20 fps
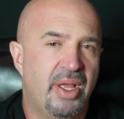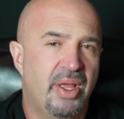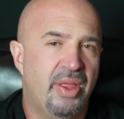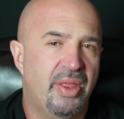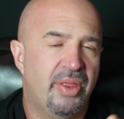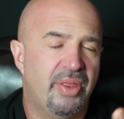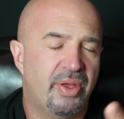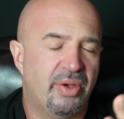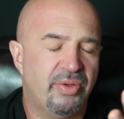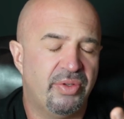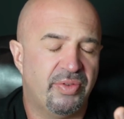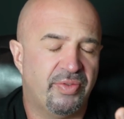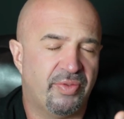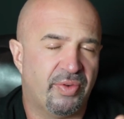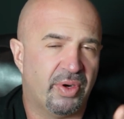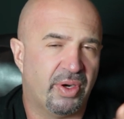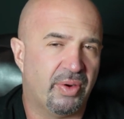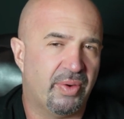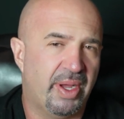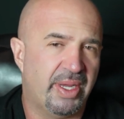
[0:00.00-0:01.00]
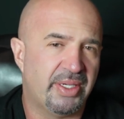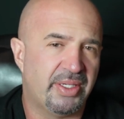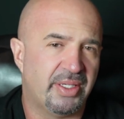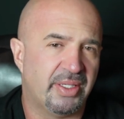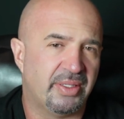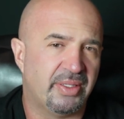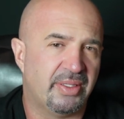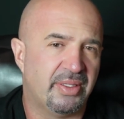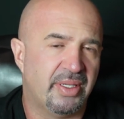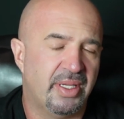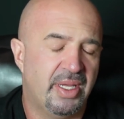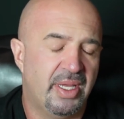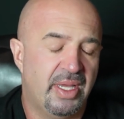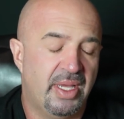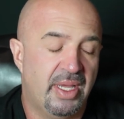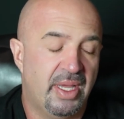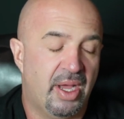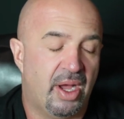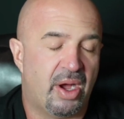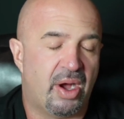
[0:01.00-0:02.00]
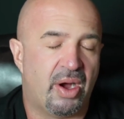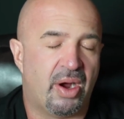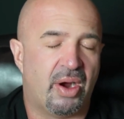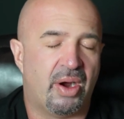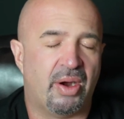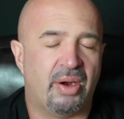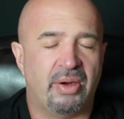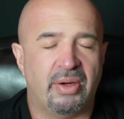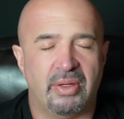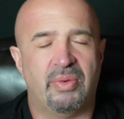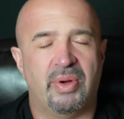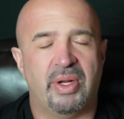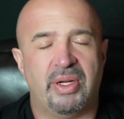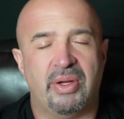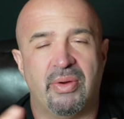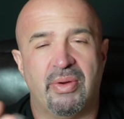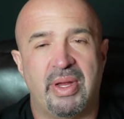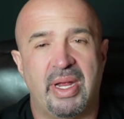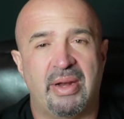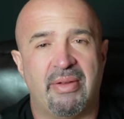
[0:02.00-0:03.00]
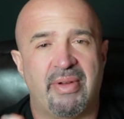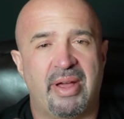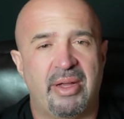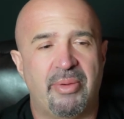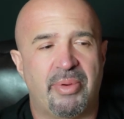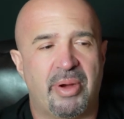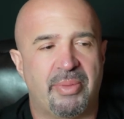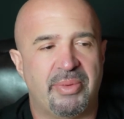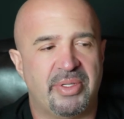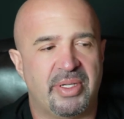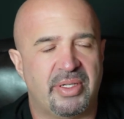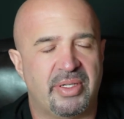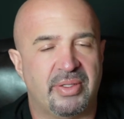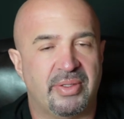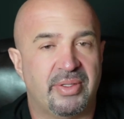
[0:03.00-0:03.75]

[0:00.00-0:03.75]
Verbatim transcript: Those four questions are what create a value proposition.